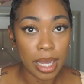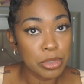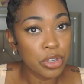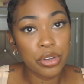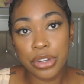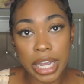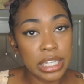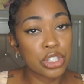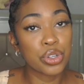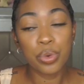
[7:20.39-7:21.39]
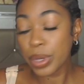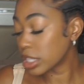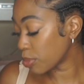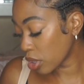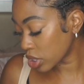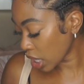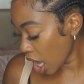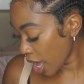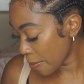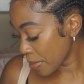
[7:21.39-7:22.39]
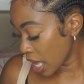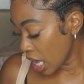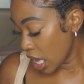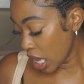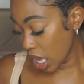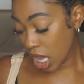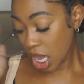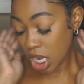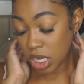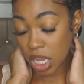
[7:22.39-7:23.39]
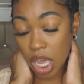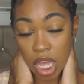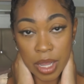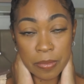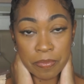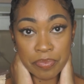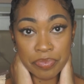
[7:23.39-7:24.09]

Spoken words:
I'm doing great 2 weeks post-op. And I